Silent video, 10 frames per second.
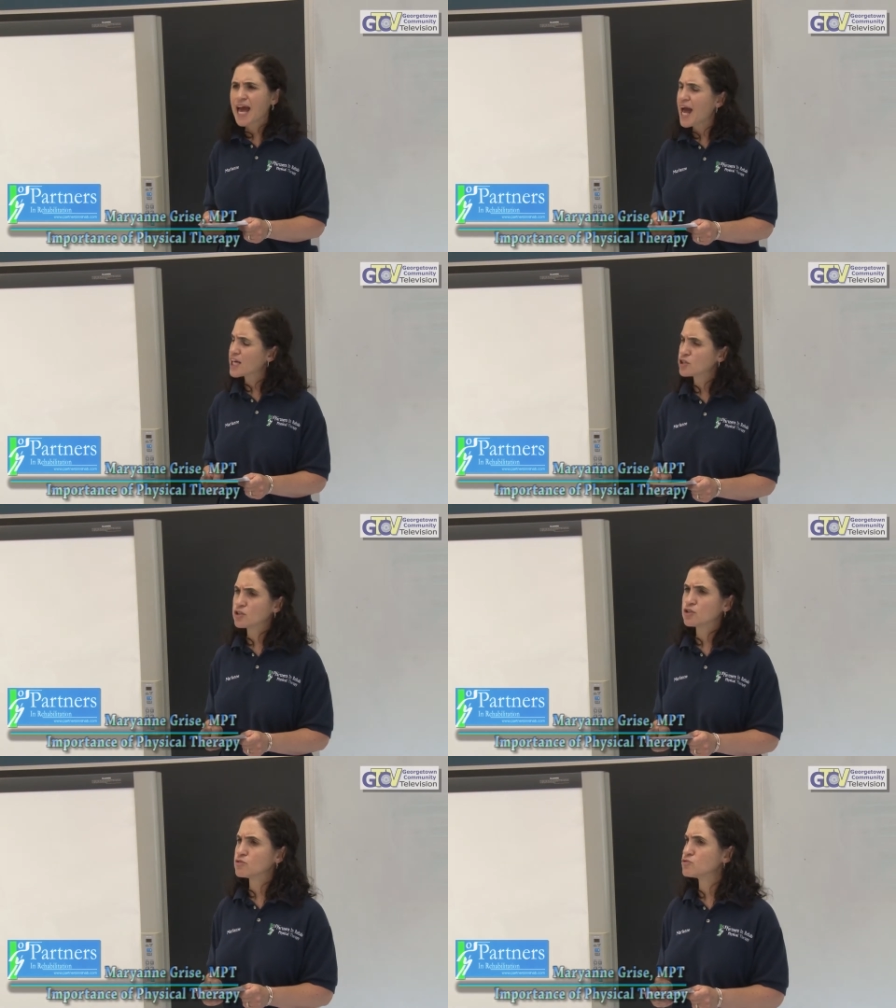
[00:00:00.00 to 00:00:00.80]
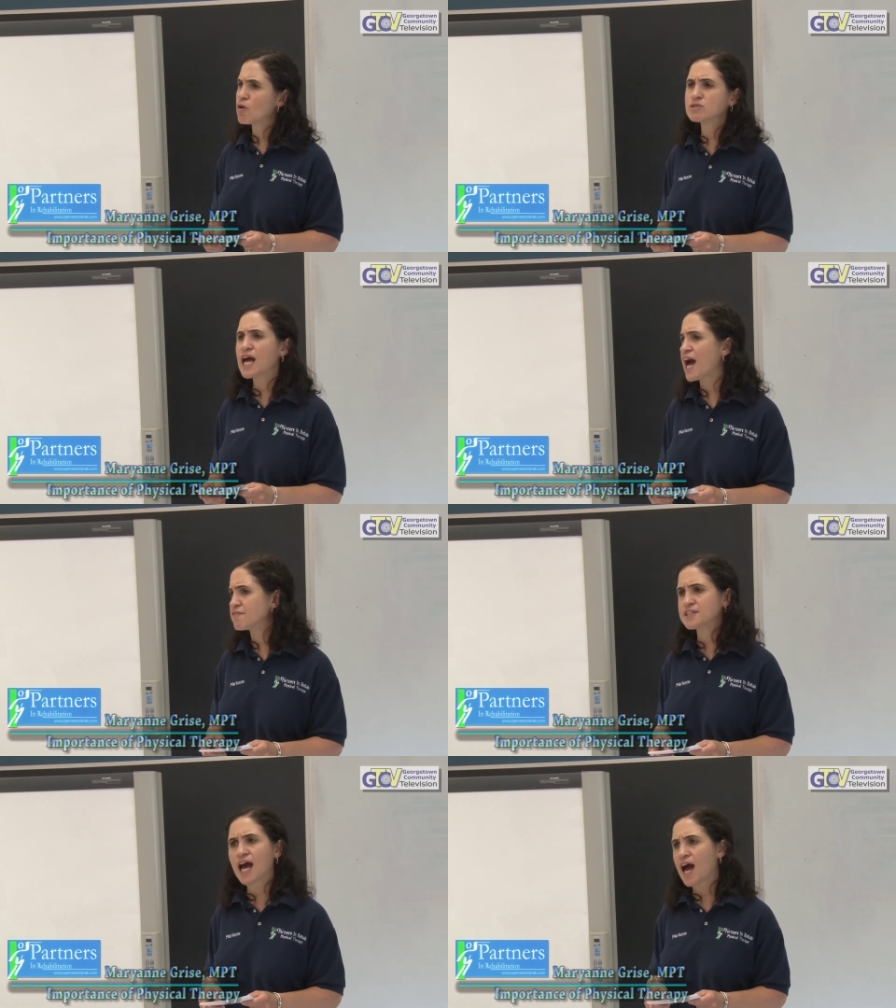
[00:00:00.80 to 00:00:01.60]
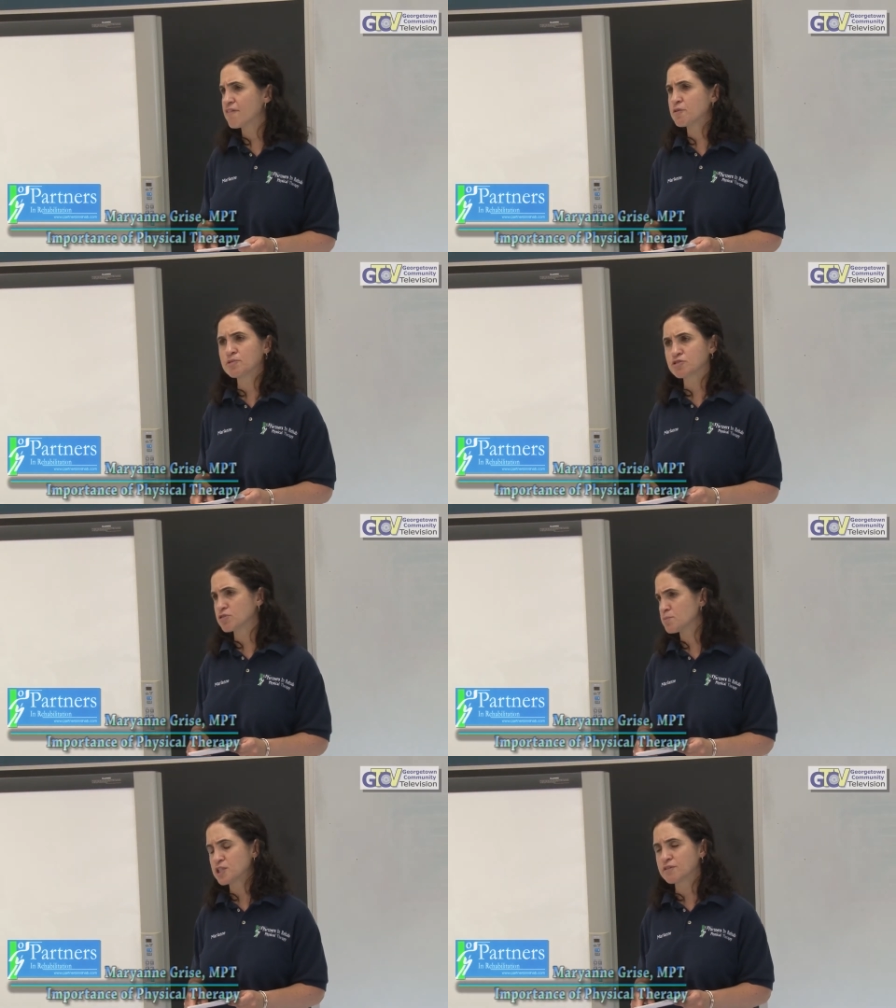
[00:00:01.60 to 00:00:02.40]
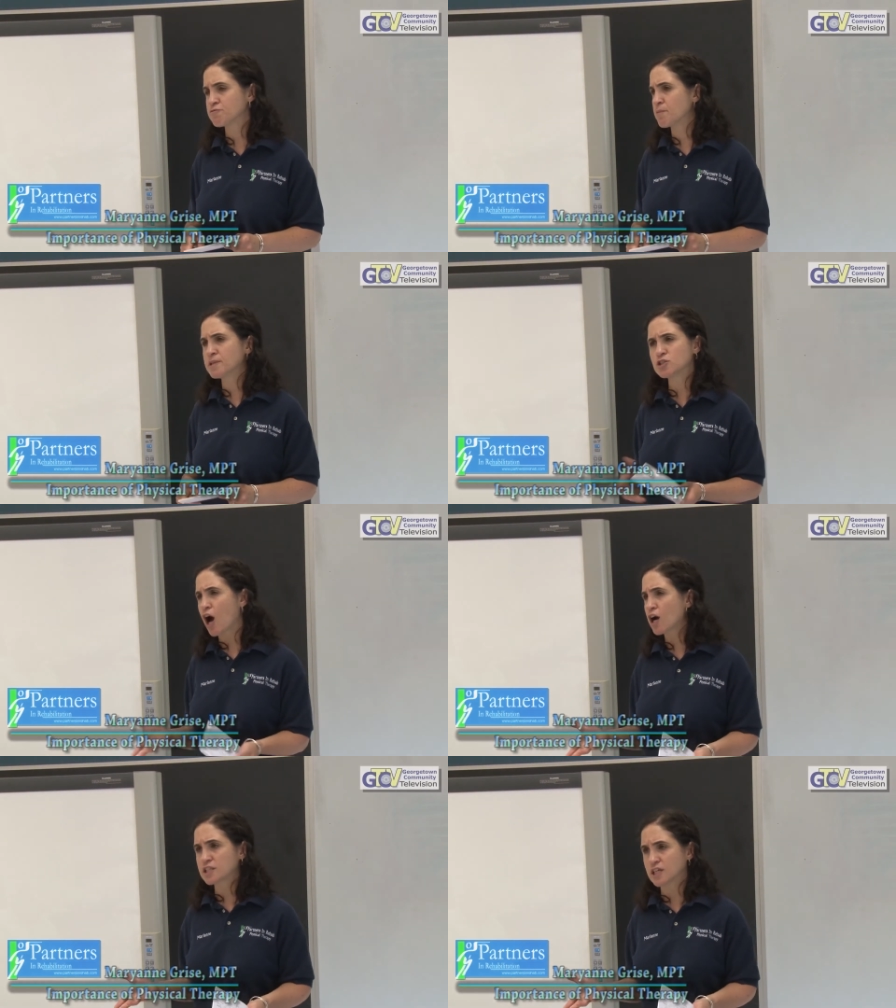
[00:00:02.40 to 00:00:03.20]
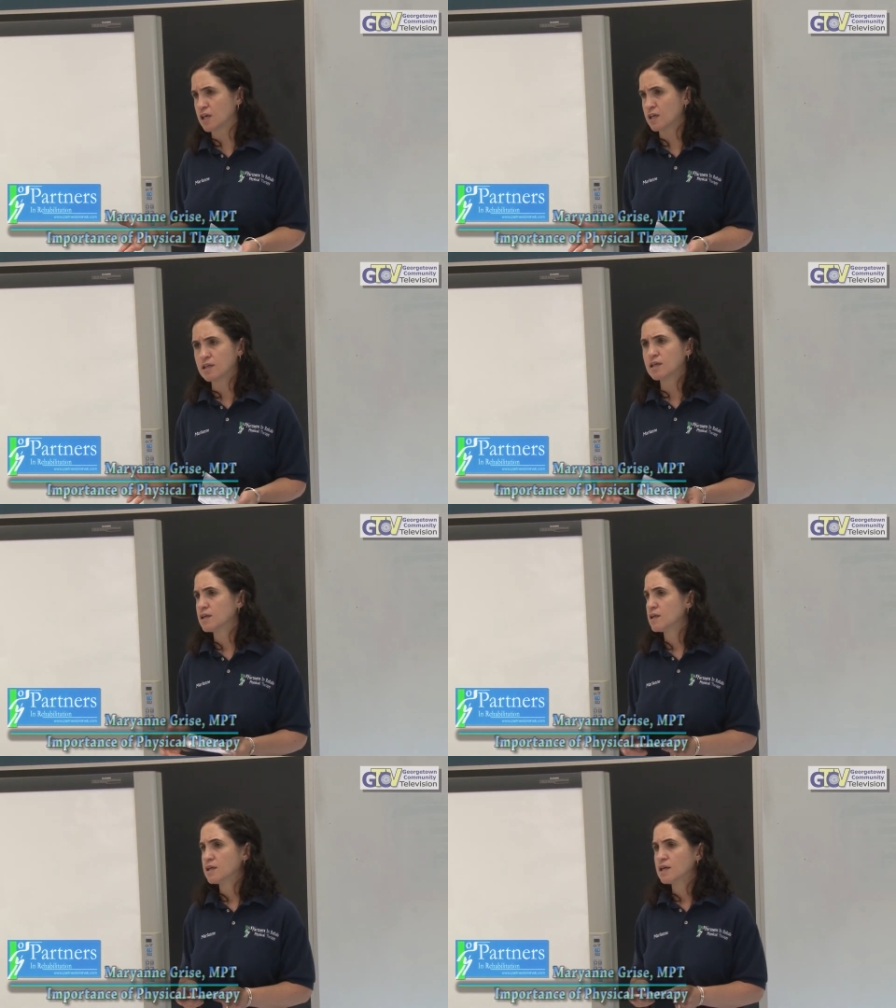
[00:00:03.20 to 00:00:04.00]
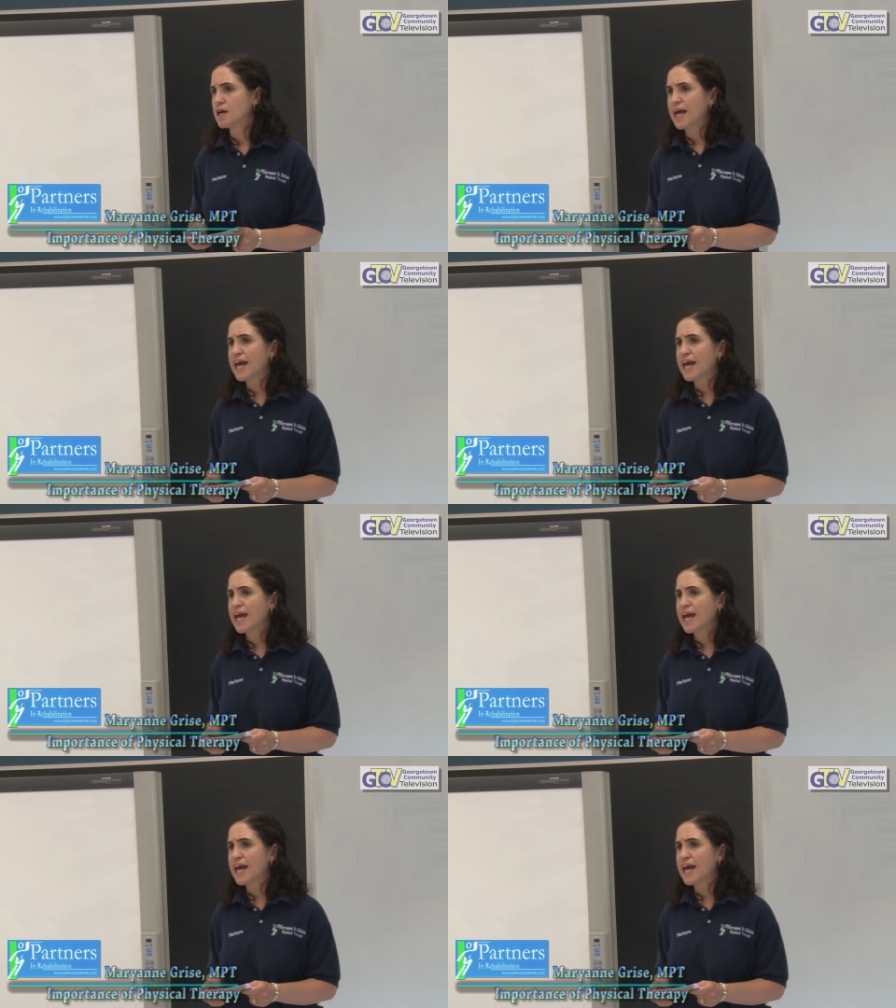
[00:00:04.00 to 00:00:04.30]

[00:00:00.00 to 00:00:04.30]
Yeah, you- you don't have to have a prescription from the doctor. Okay. You don't.